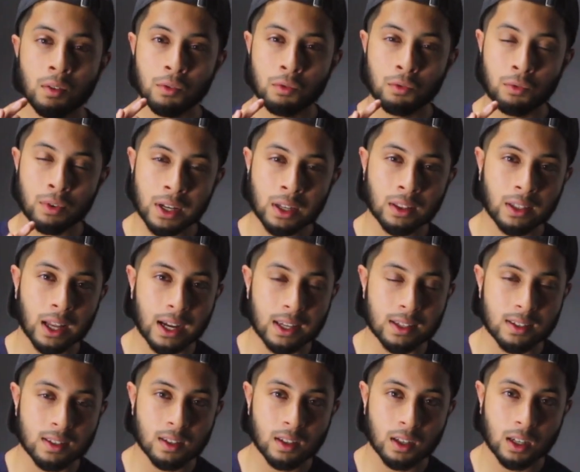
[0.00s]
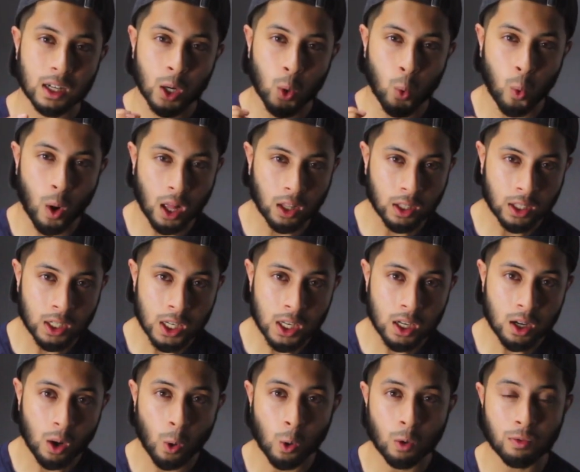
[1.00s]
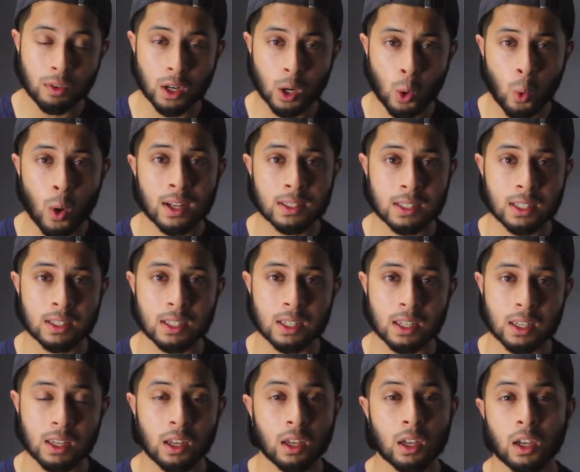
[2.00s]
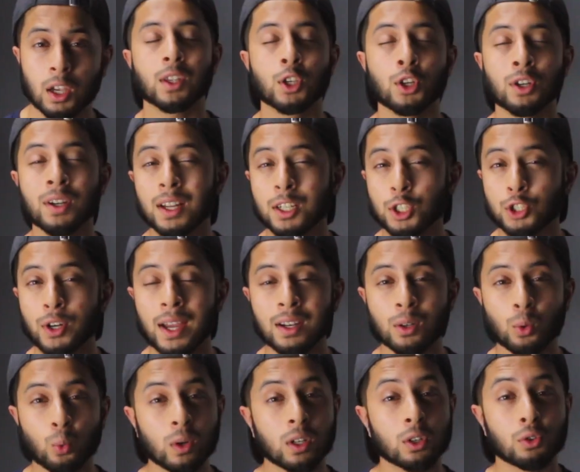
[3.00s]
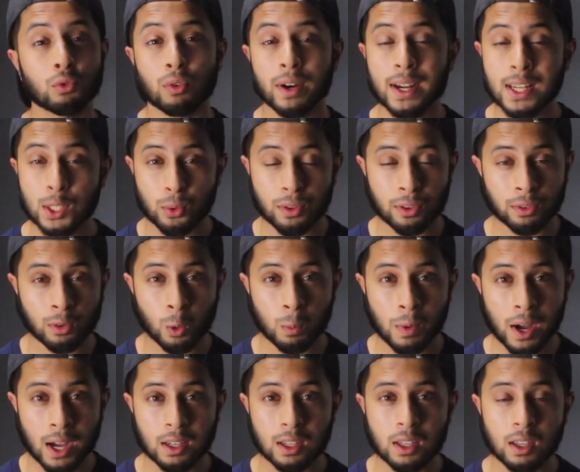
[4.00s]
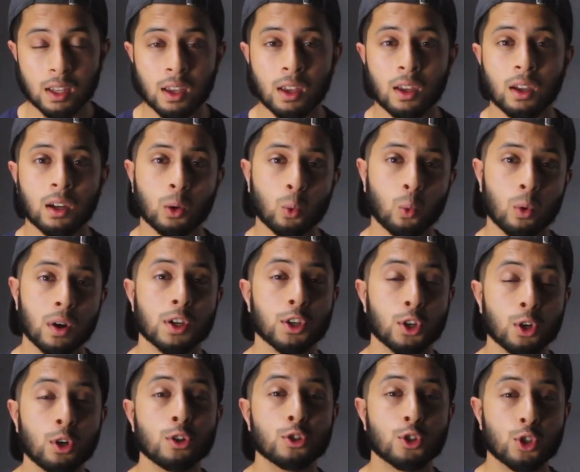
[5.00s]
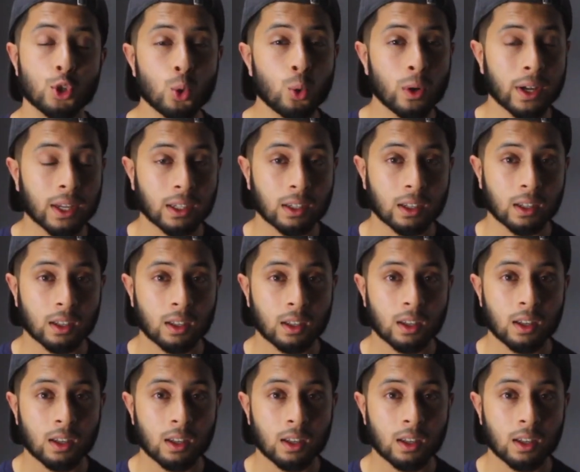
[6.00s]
realize quality over quantity. You're not trying to win a race with nobody. What you're doing